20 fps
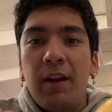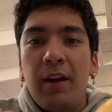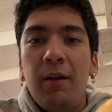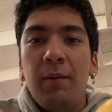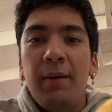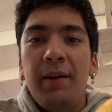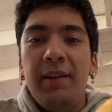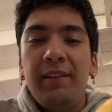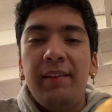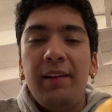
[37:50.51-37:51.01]

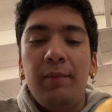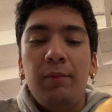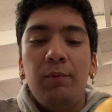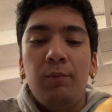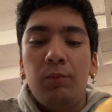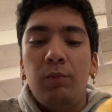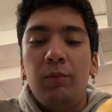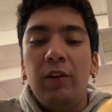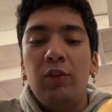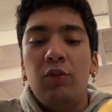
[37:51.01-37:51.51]
Everybody
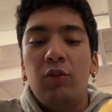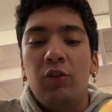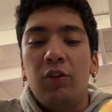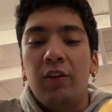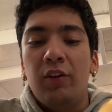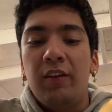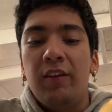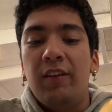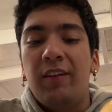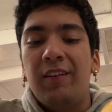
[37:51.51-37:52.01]
saying
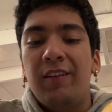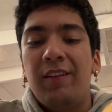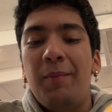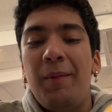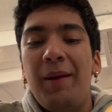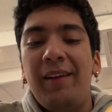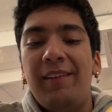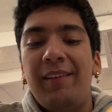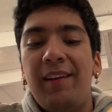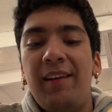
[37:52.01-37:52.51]
Discord because
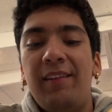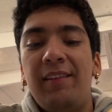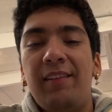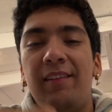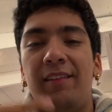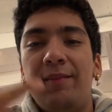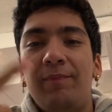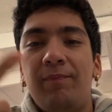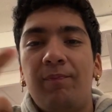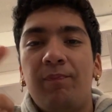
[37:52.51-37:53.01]
it makes
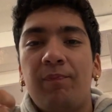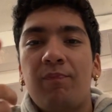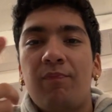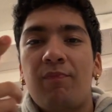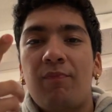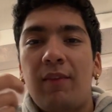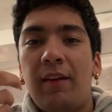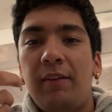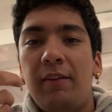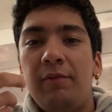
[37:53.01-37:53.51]
sense.
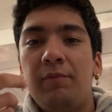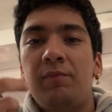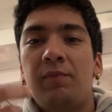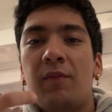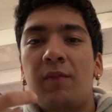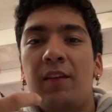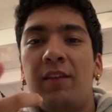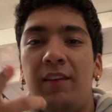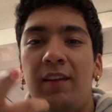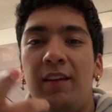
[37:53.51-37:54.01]

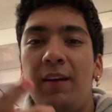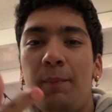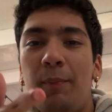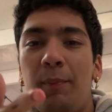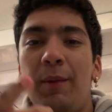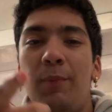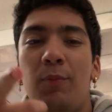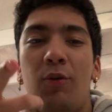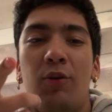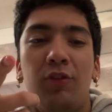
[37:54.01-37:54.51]
See,
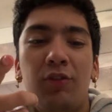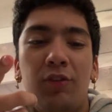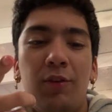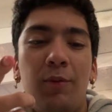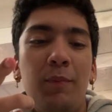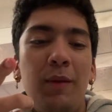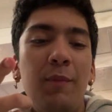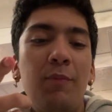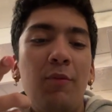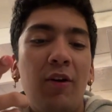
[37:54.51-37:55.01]
people,
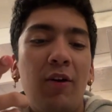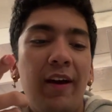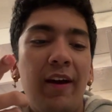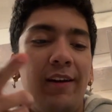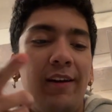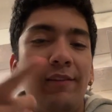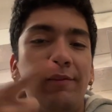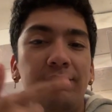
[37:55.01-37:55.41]
some people get